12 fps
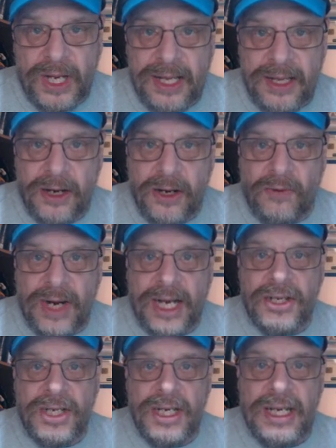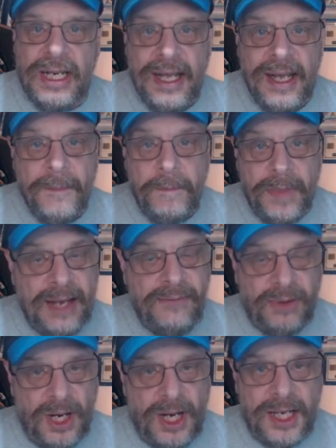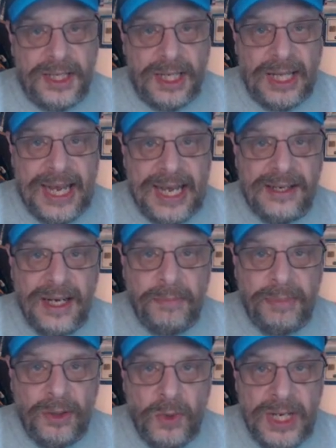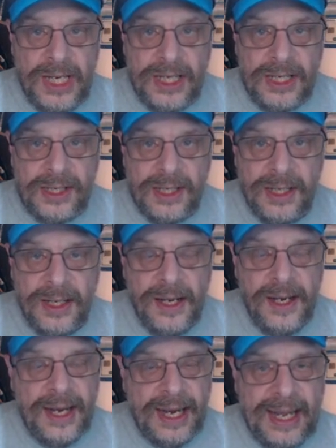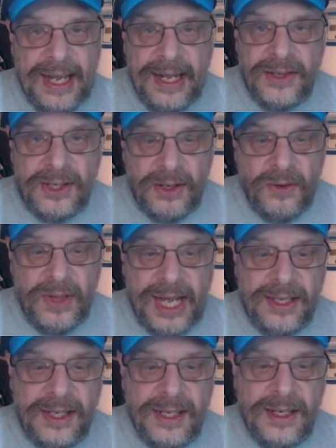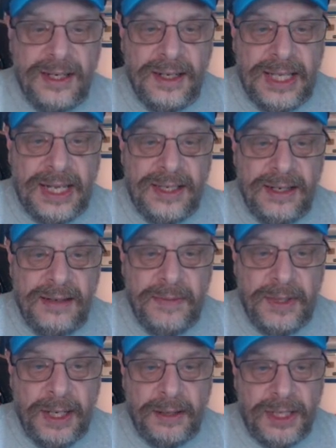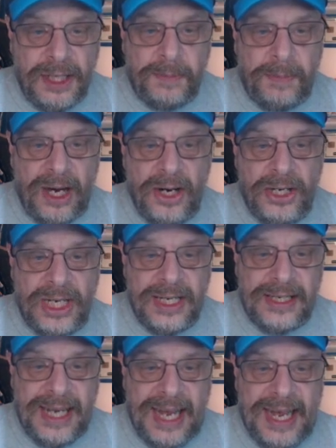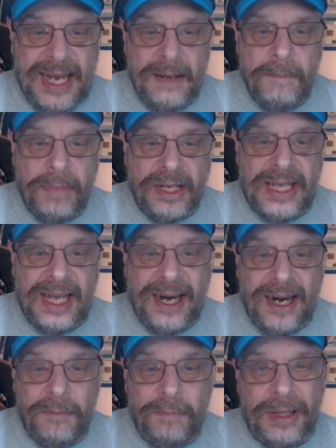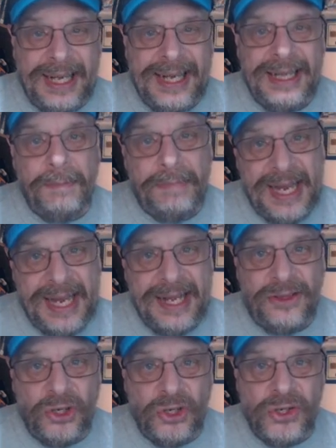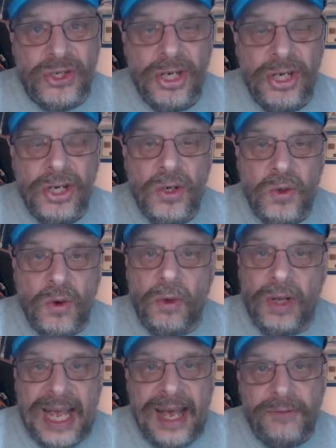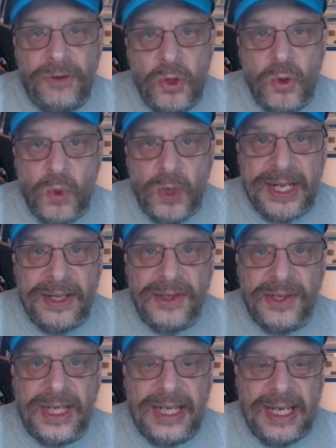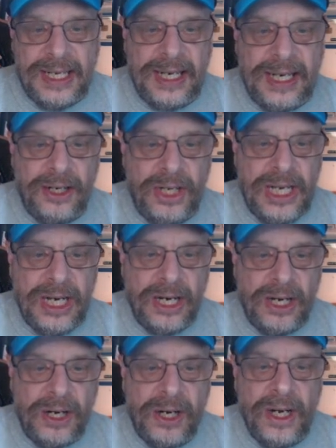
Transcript: in their direction. They've lost the last couple of weeks. And so that's a disparaging sign, but they are playing the Panthers, who only have 2 wins in the entire year.